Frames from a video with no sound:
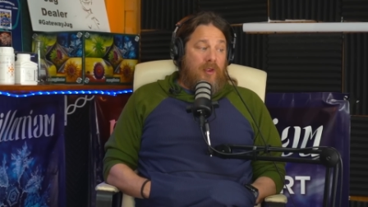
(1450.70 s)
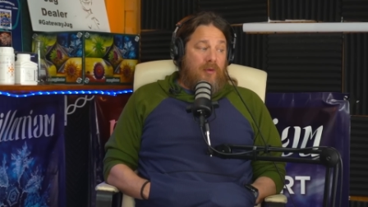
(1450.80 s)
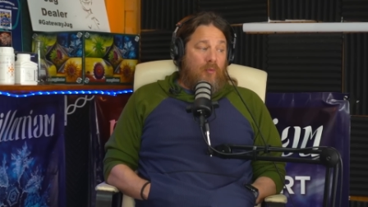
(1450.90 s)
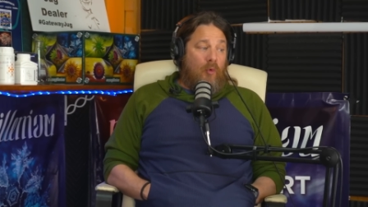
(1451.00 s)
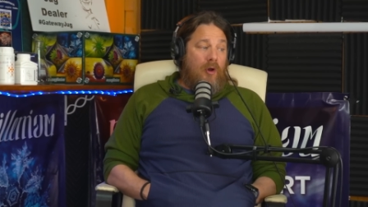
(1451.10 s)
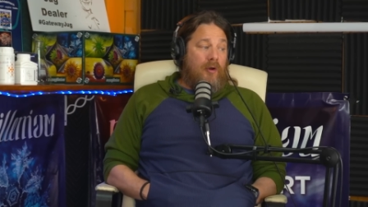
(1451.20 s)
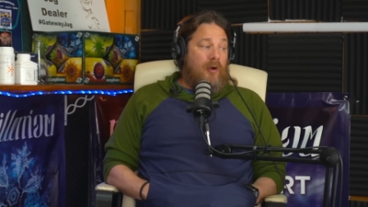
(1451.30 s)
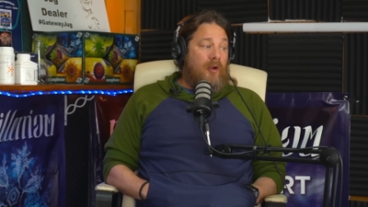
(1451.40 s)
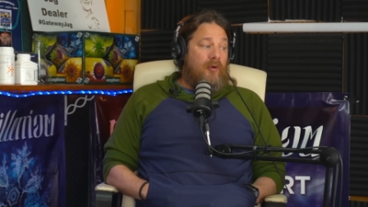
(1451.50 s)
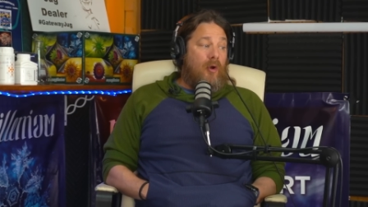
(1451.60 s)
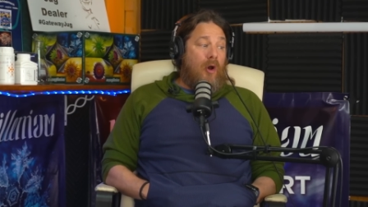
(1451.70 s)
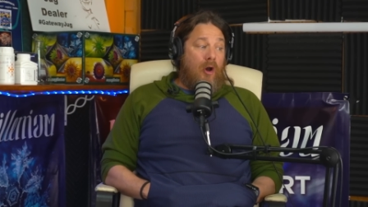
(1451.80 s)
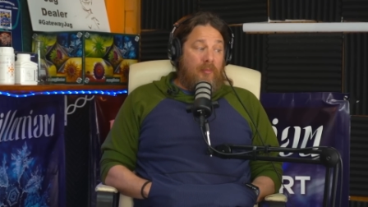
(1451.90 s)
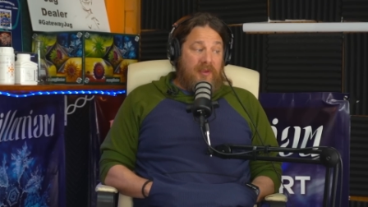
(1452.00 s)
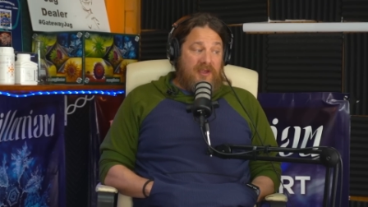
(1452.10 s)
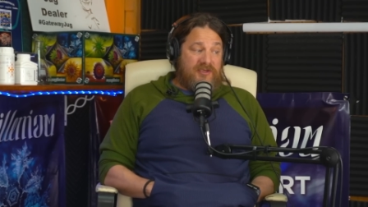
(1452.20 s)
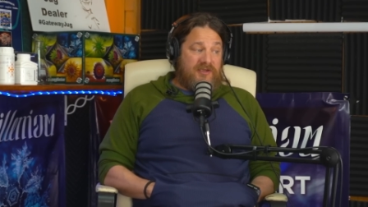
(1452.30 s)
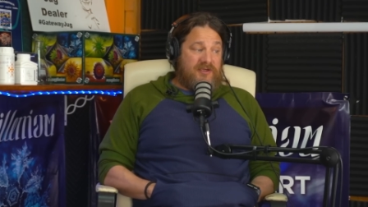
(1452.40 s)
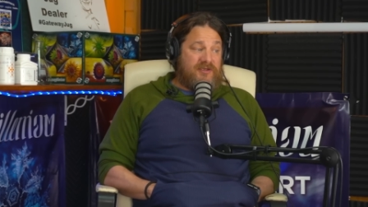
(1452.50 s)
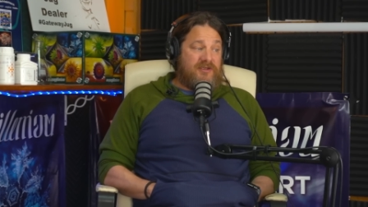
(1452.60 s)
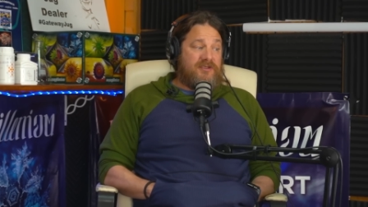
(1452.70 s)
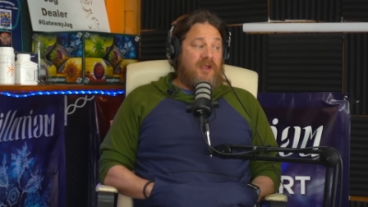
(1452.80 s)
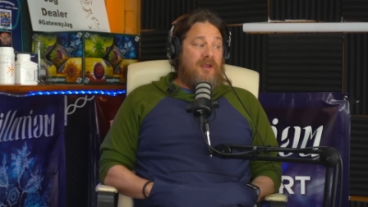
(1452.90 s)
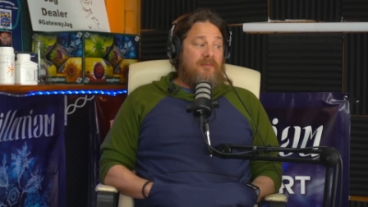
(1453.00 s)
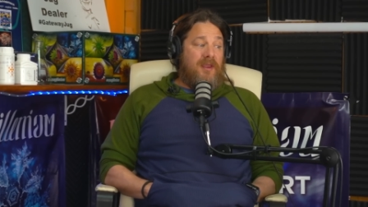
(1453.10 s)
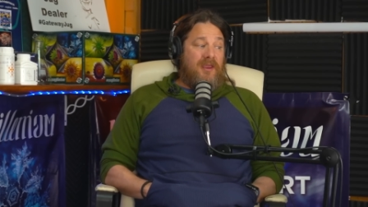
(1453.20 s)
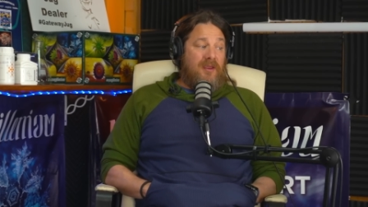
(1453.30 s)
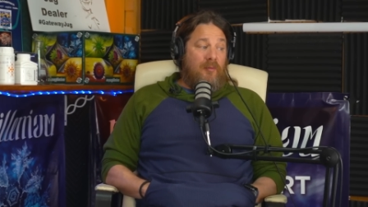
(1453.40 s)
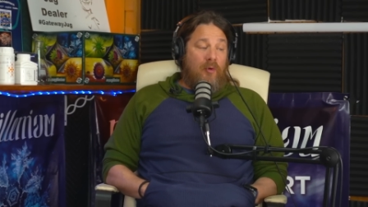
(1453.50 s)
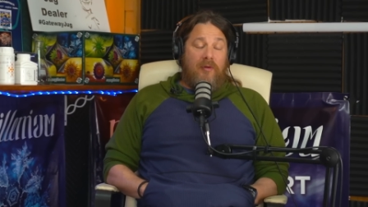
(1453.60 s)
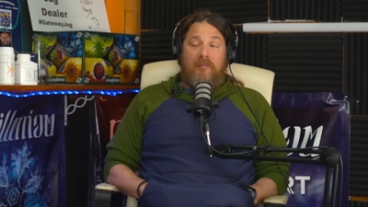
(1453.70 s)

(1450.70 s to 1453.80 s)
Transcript: in water under all pH conditions, making it more